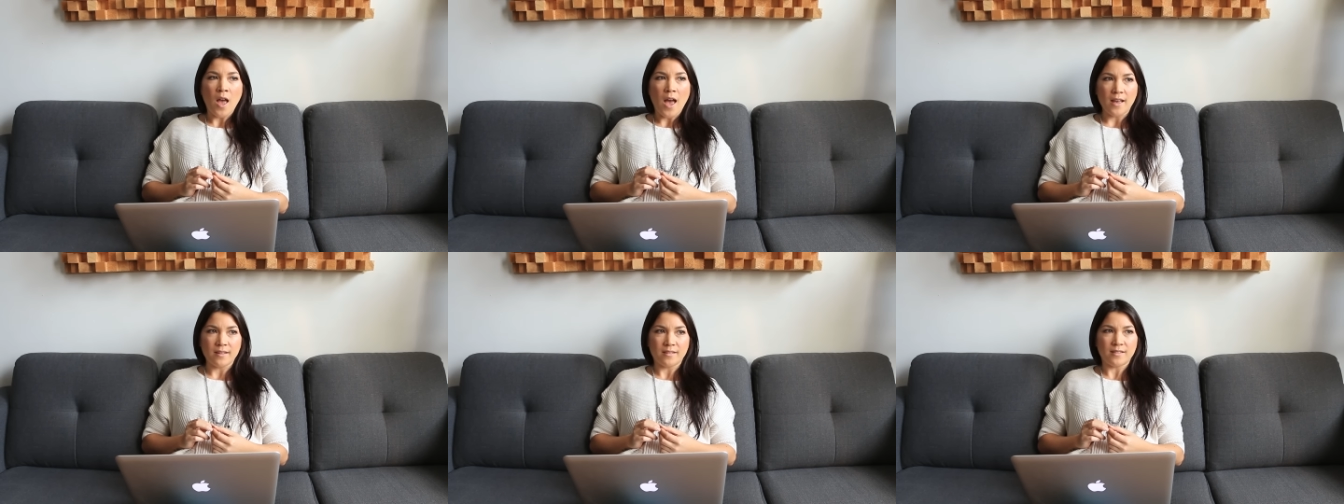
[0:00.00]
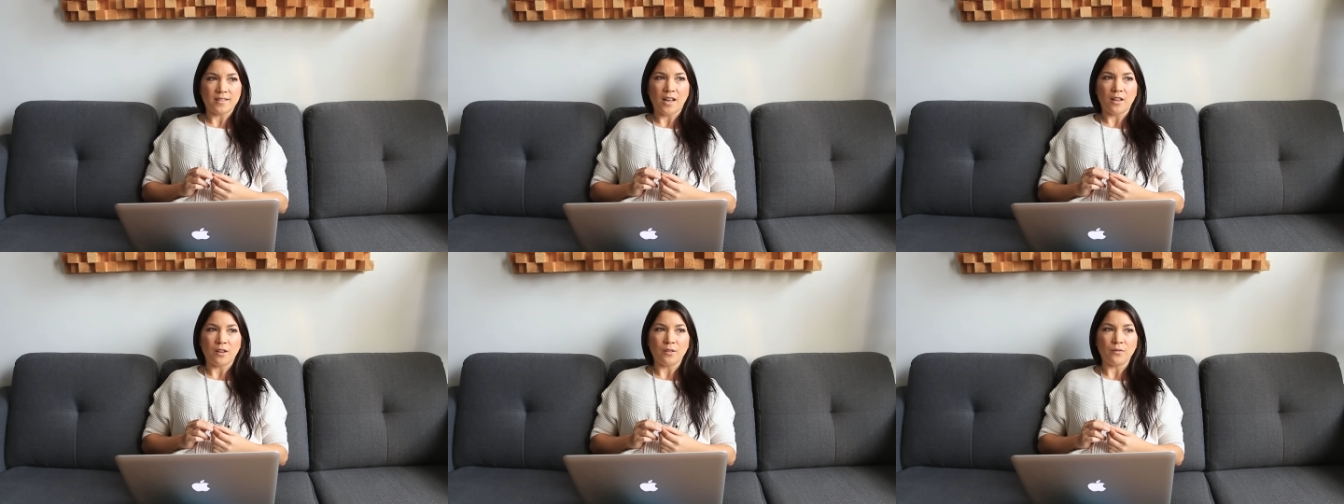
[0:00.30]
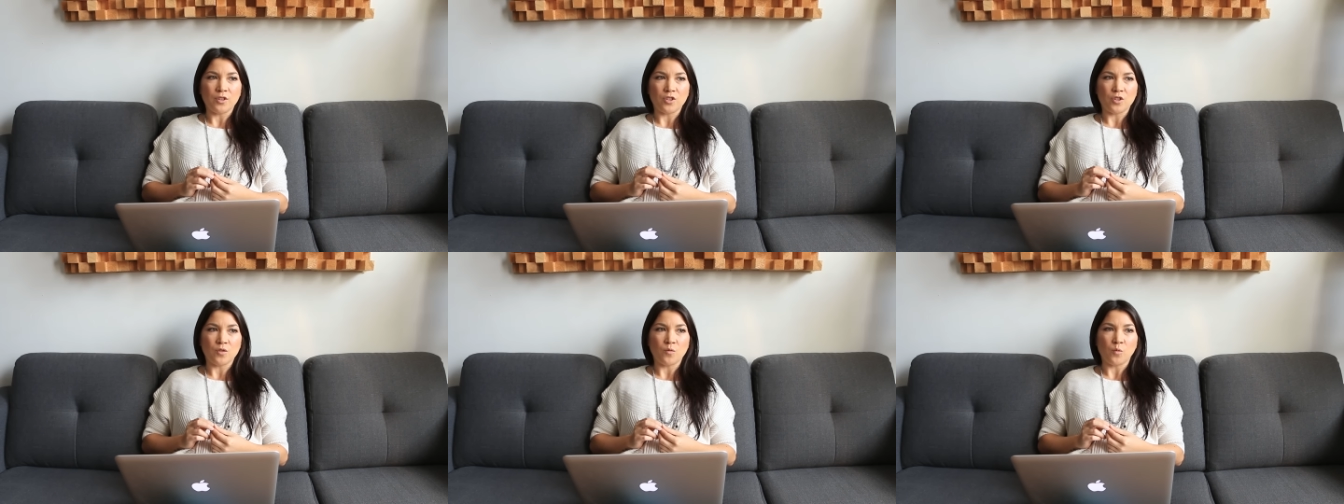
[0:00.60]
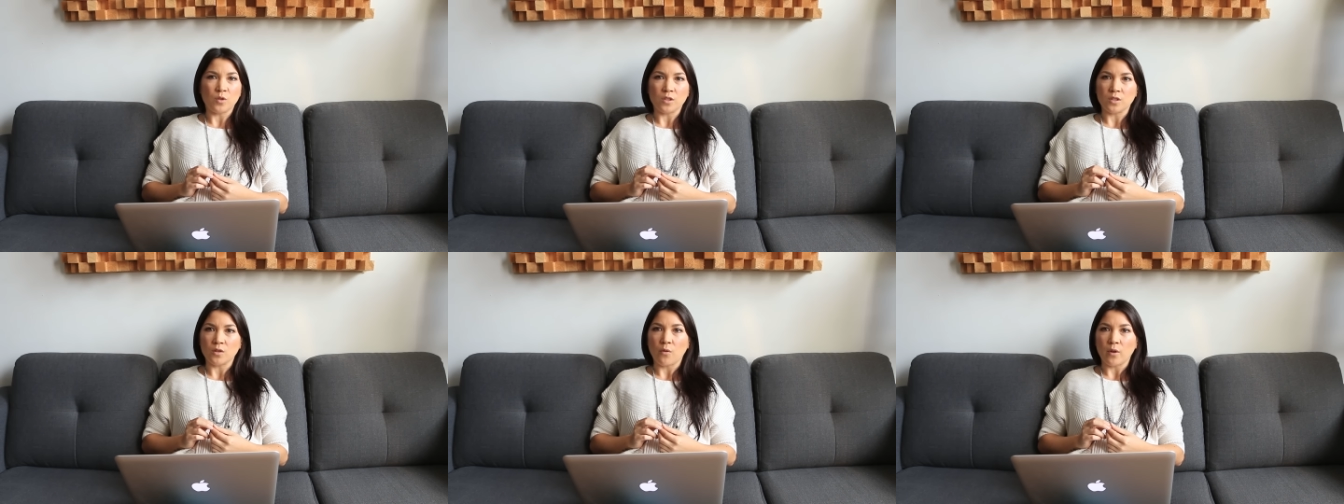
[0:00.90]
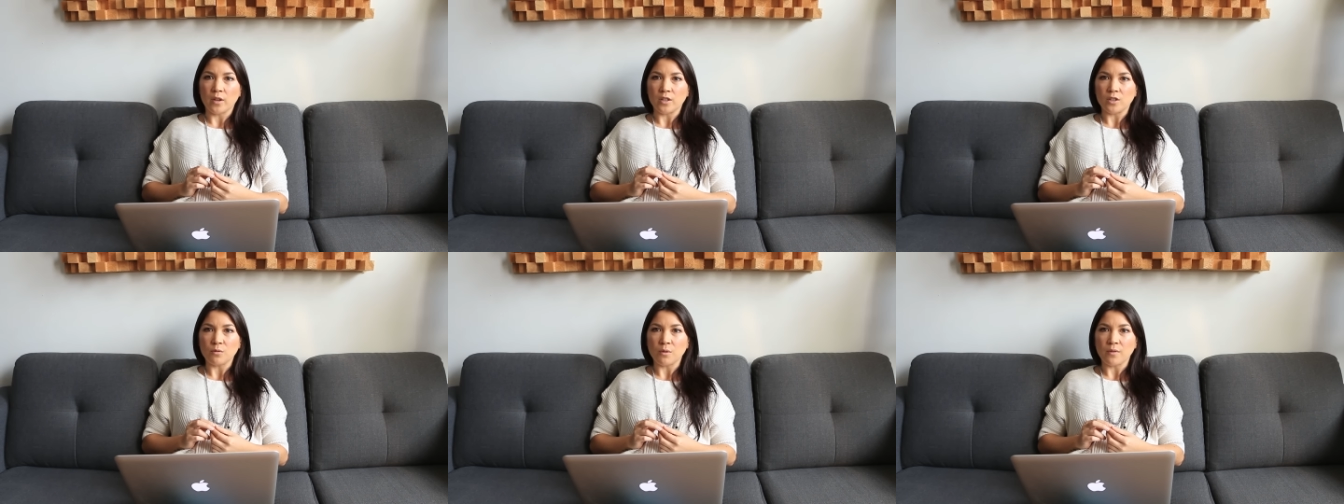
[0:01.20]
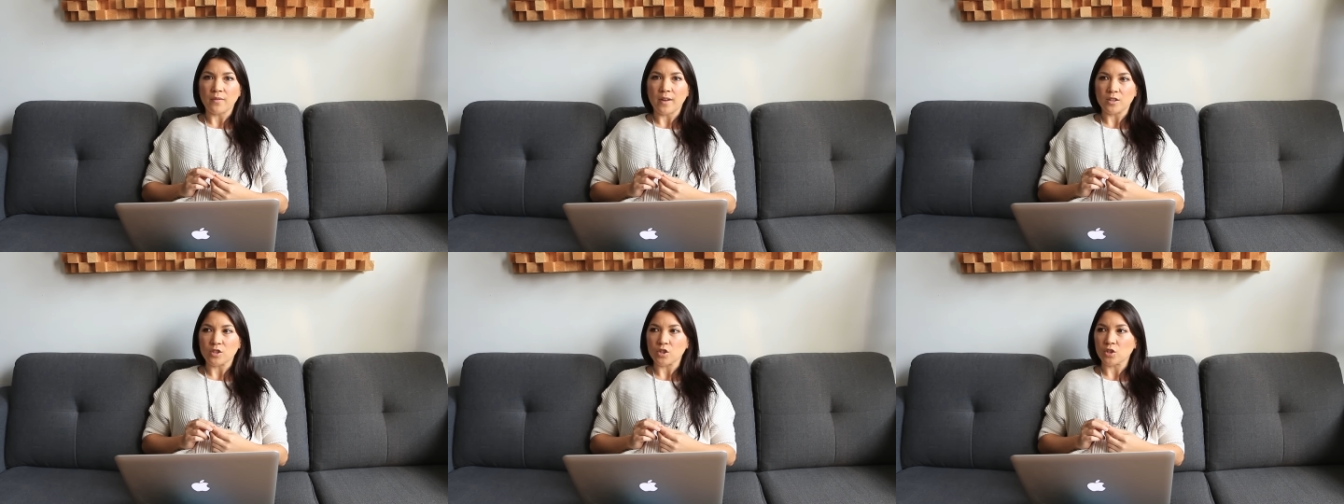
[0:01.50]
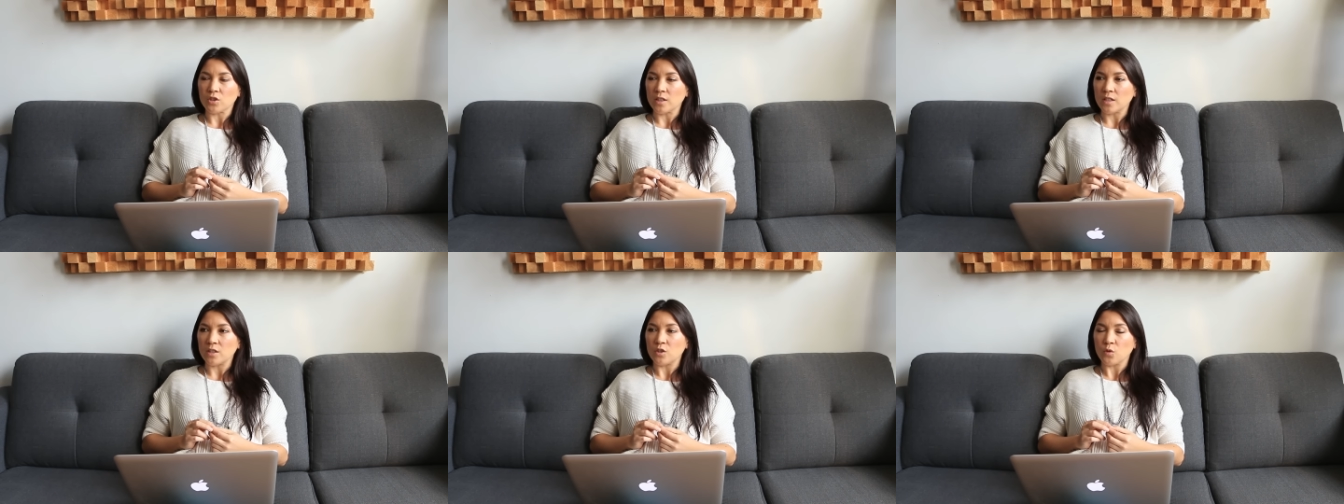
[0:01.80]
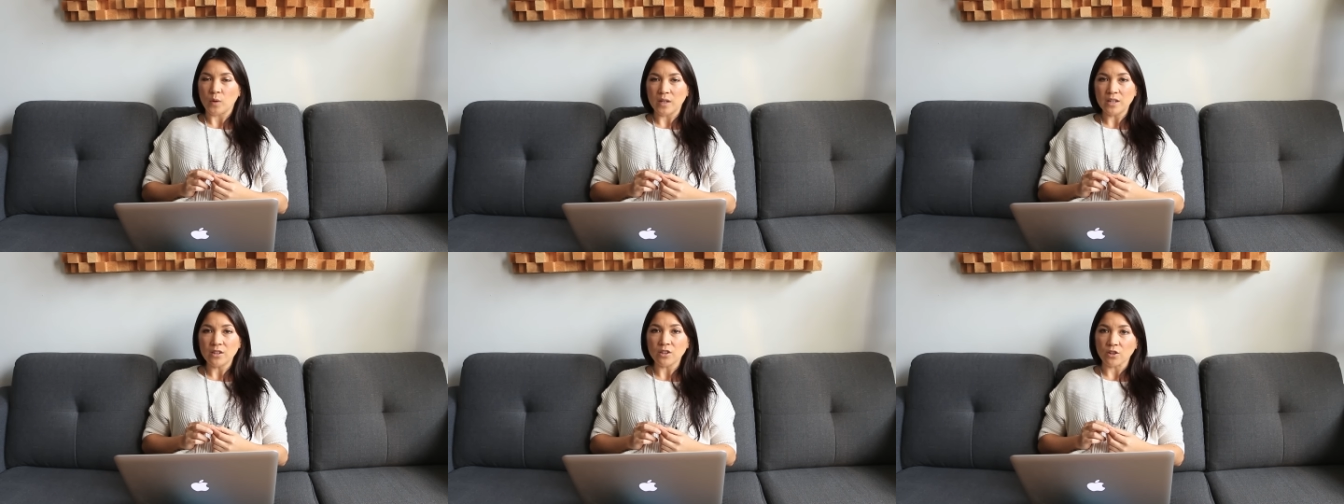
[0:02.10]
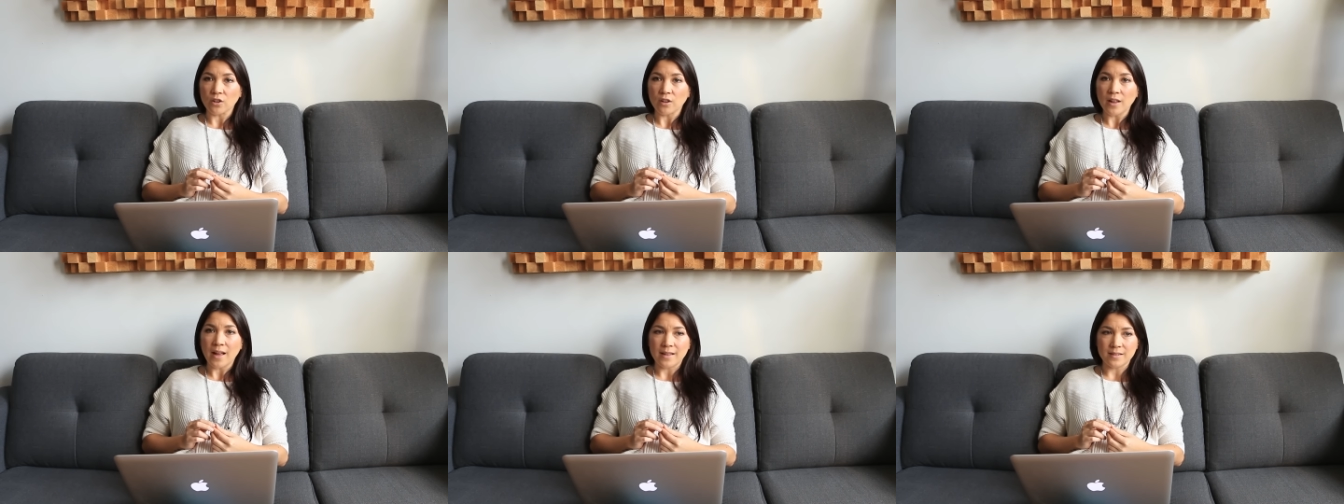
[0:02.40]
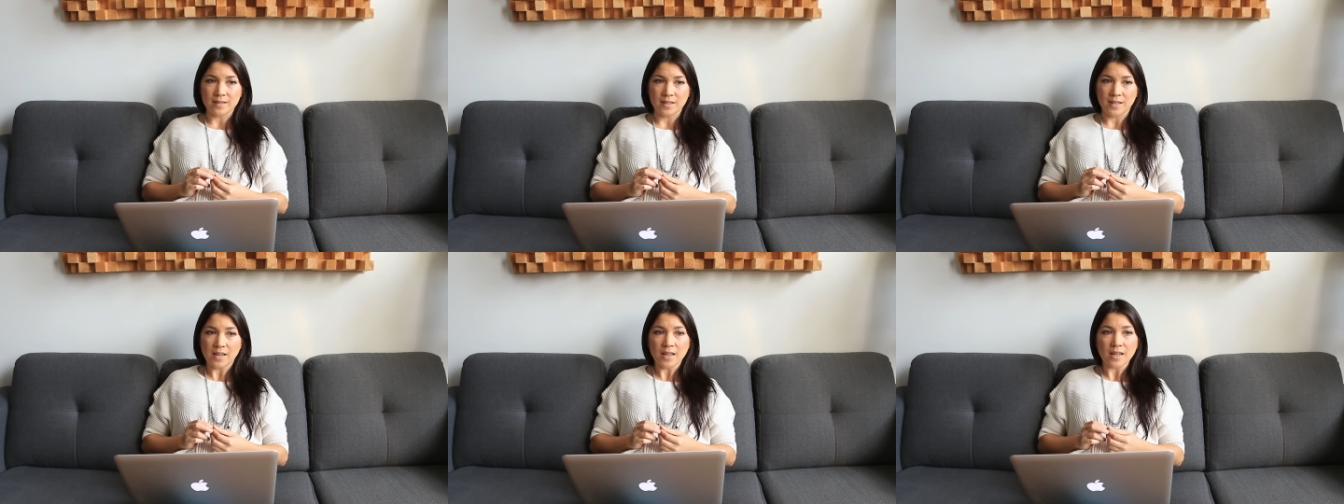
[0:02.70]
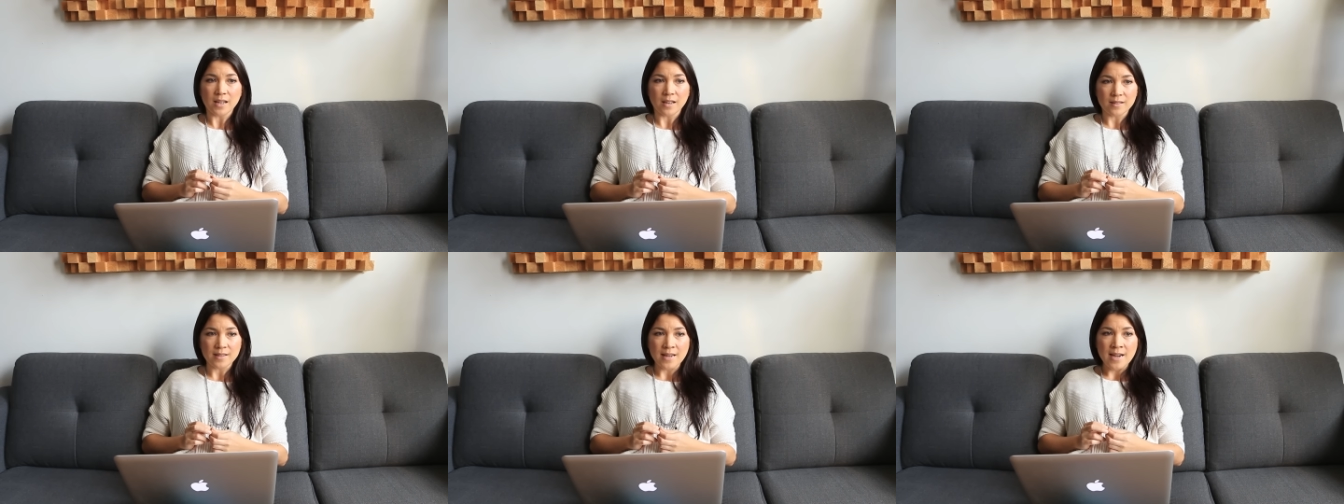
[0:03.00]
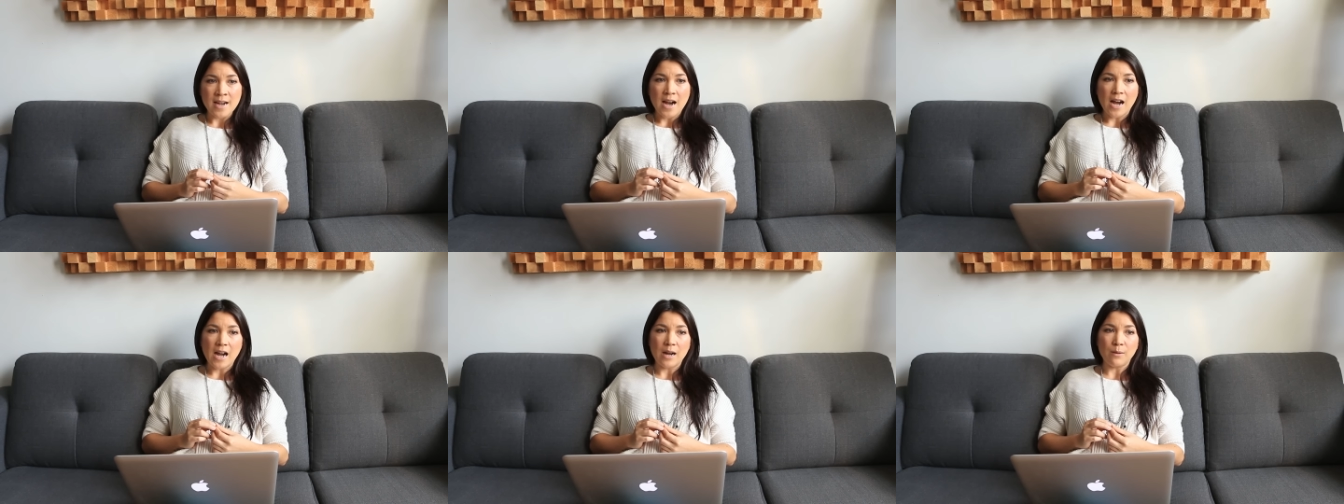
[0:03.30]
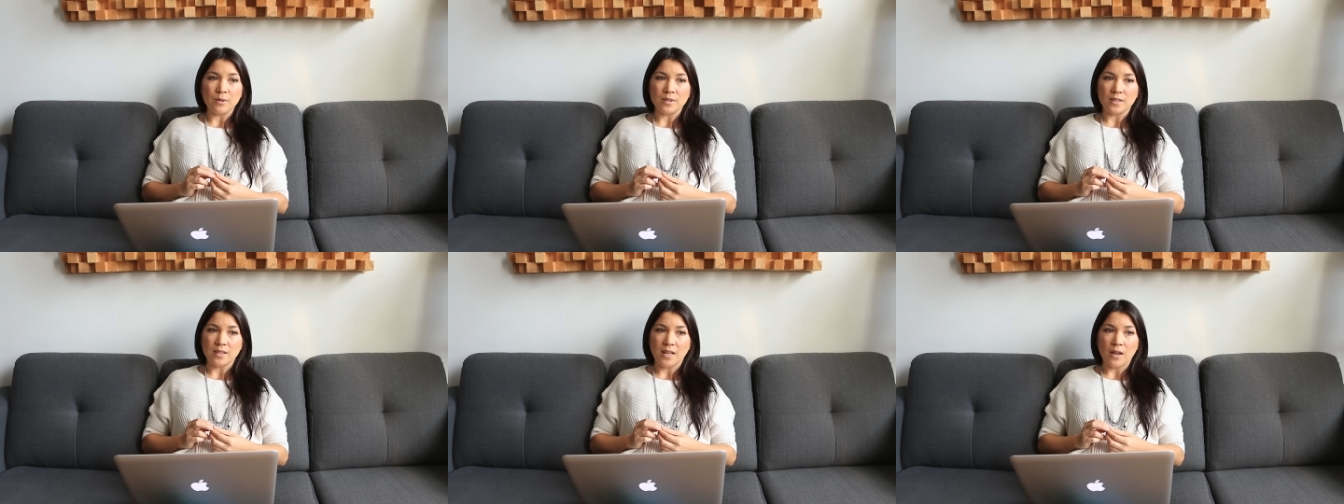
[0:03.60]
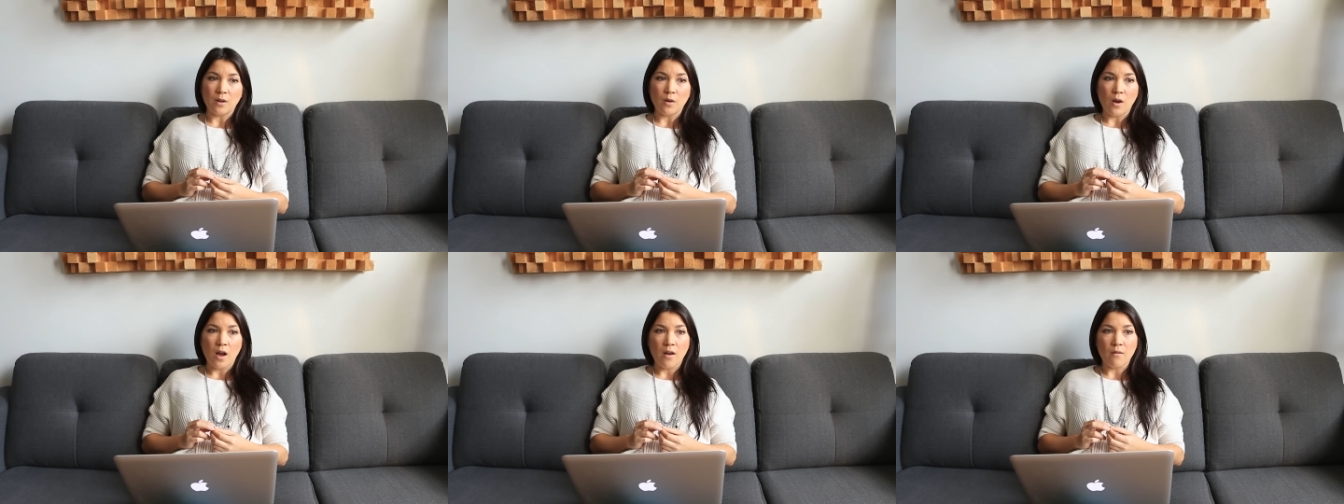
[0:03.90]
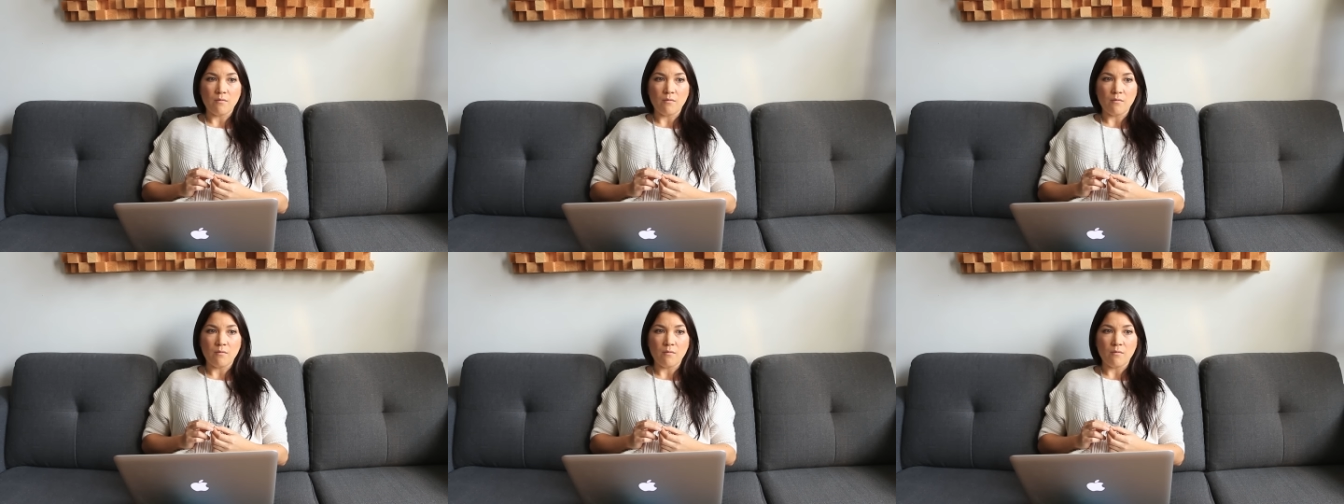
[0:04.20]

As television was going to eventually dwindle, as it is, I was like,